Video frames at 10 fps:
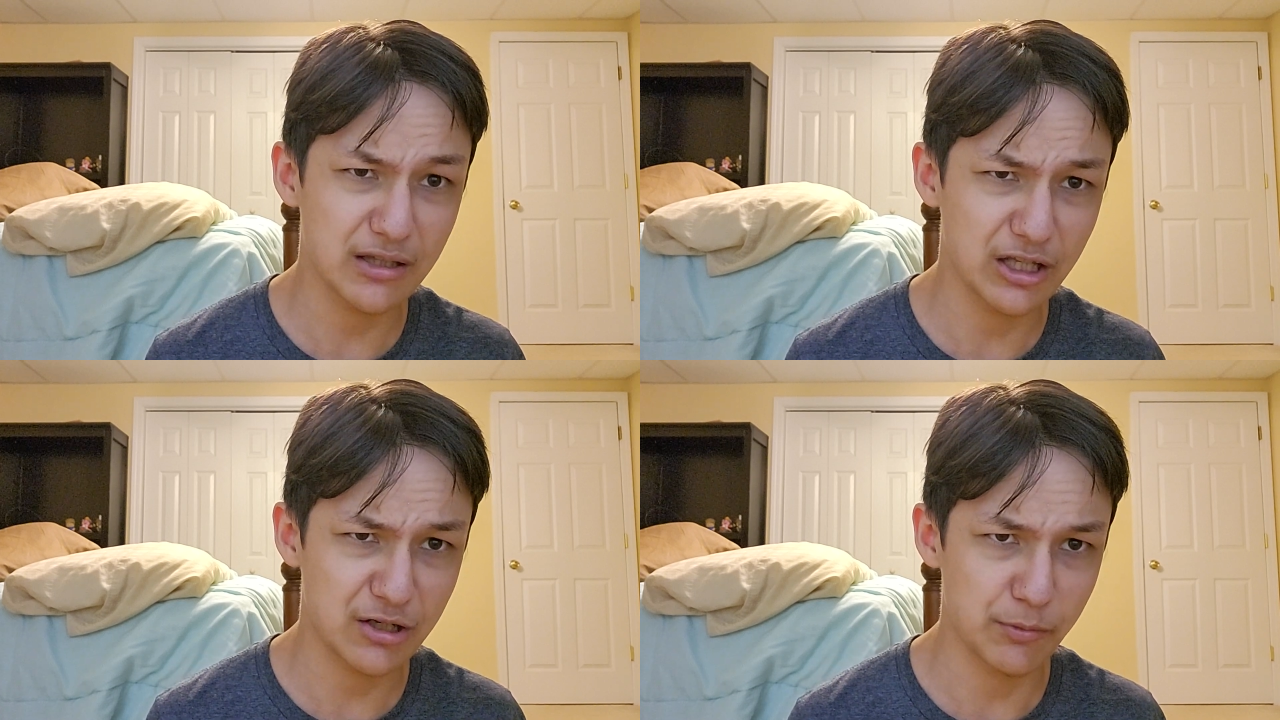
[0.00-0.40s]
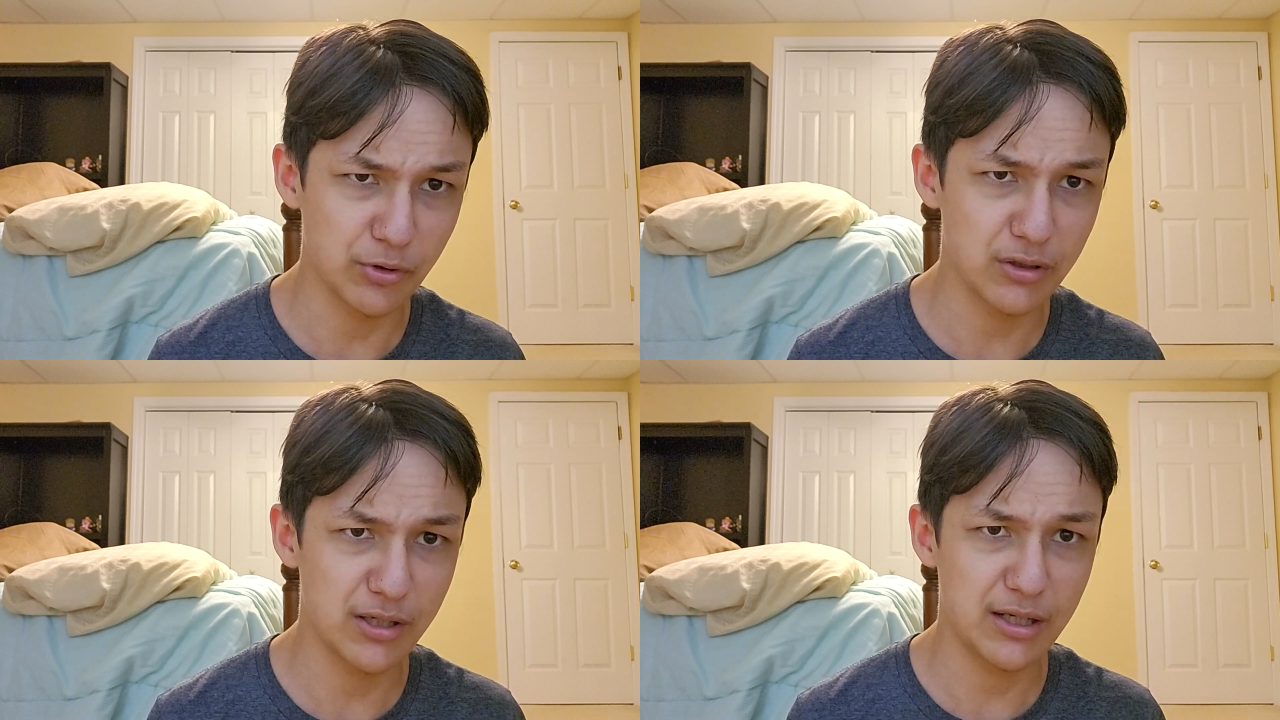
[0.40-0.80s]
to the
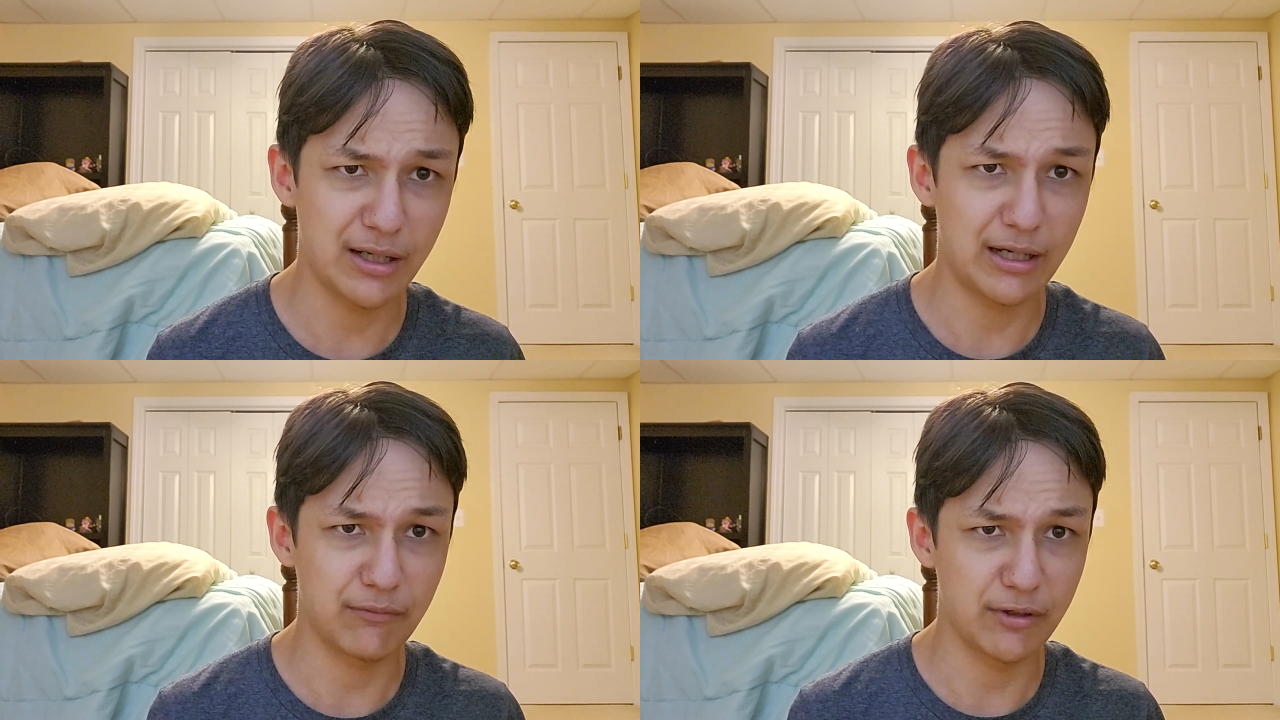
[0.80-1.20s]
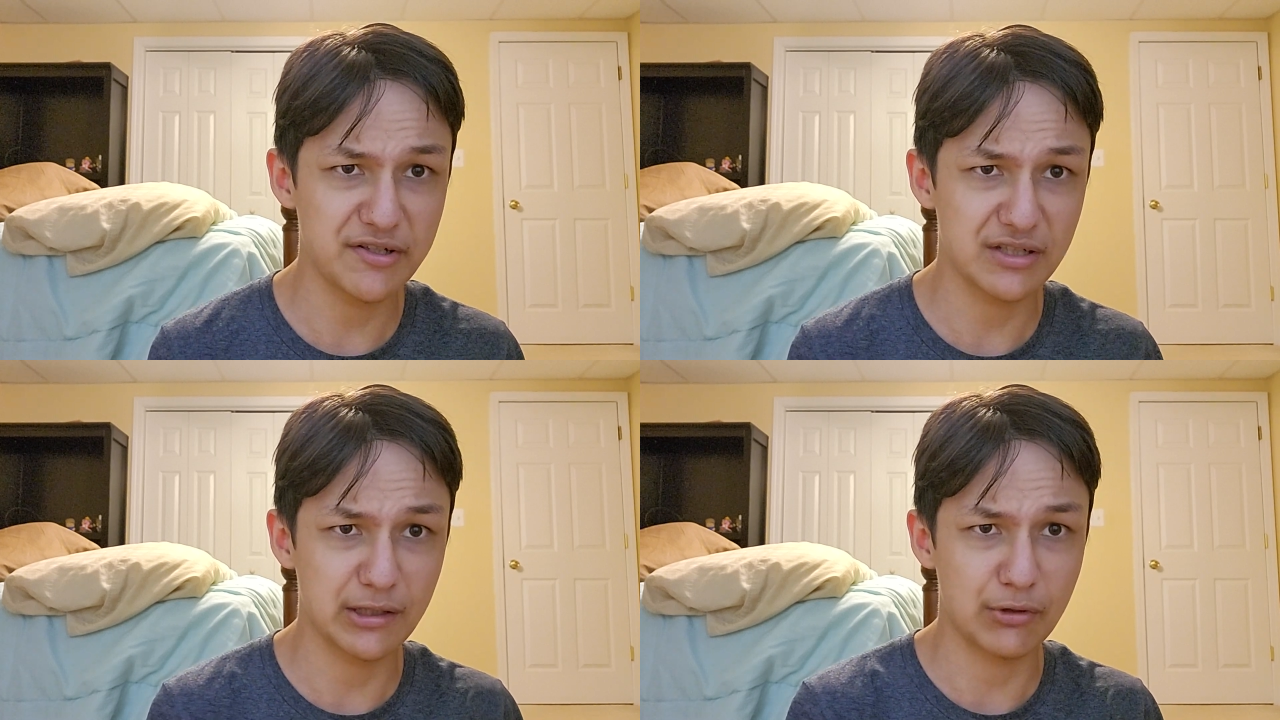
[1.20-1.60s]
community and
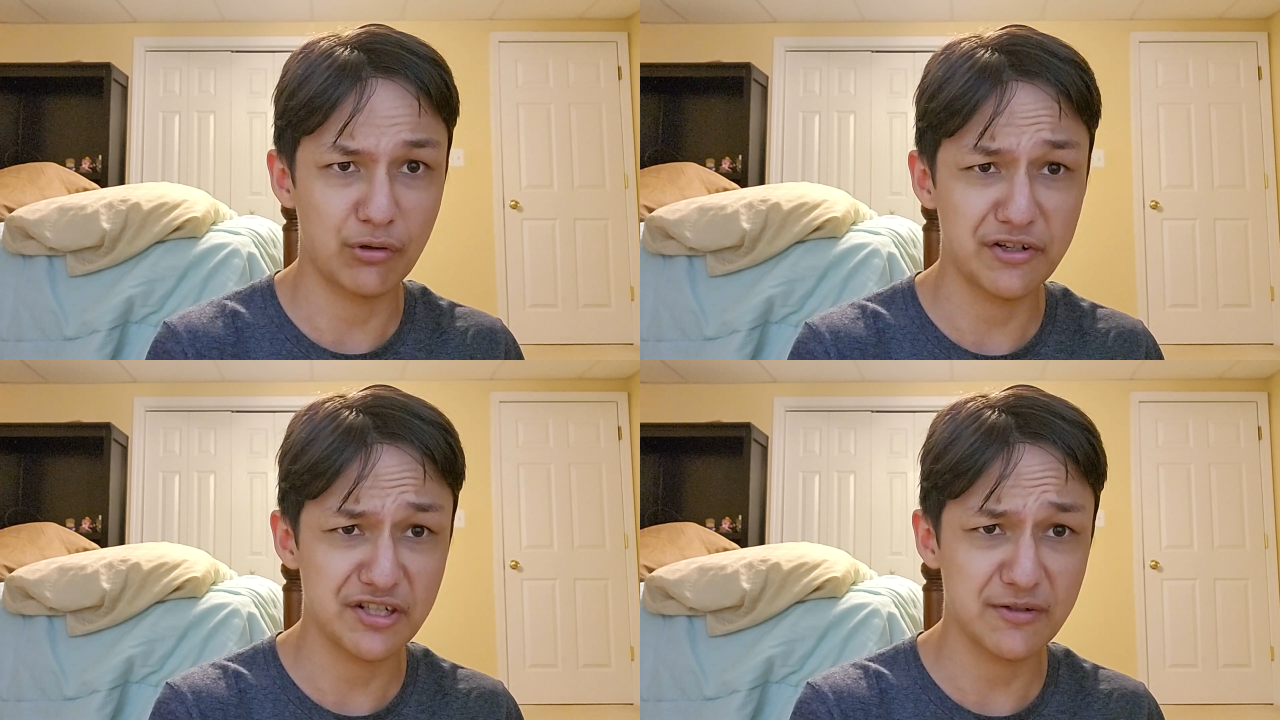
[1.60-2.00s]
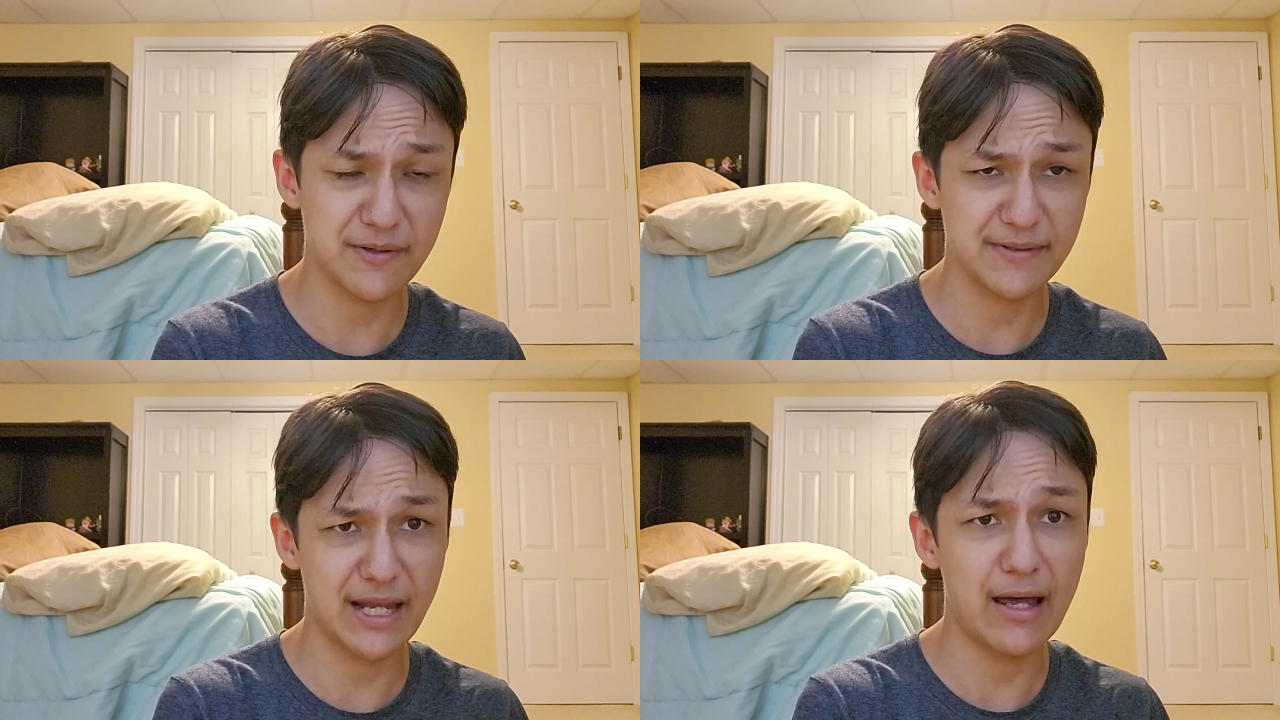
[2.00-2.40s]
listened to the
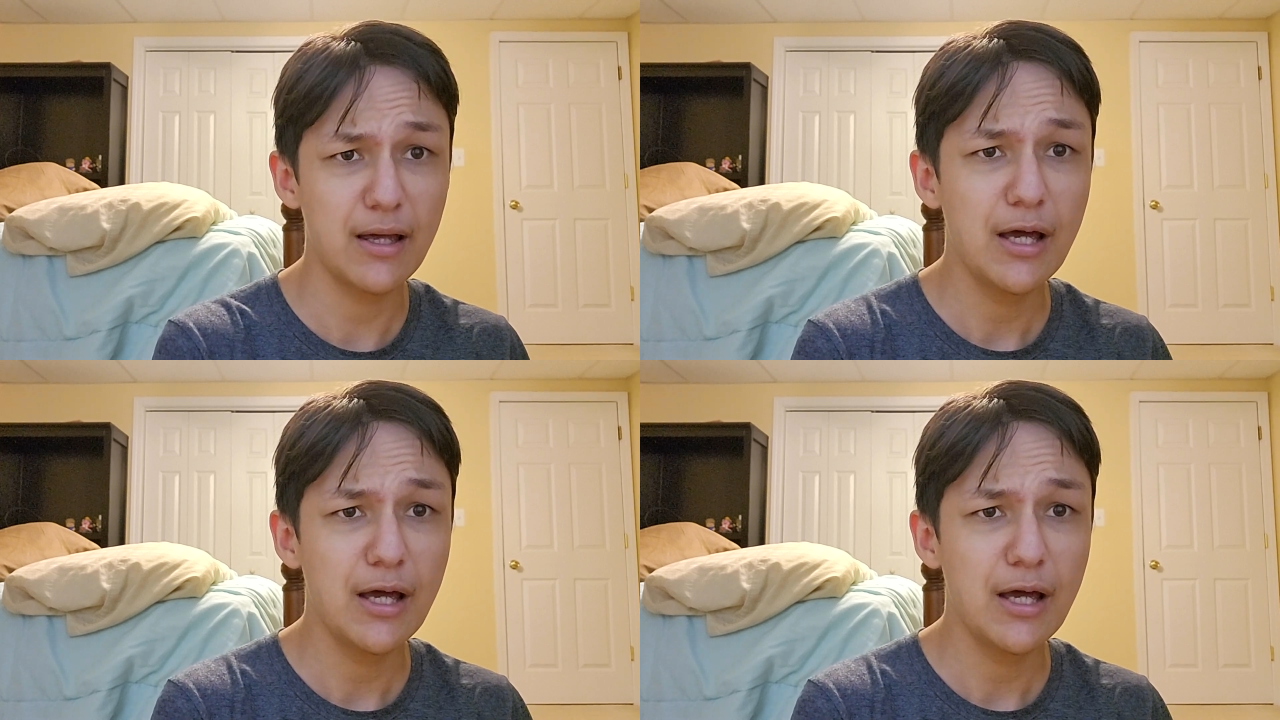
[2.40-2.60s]
criticisms that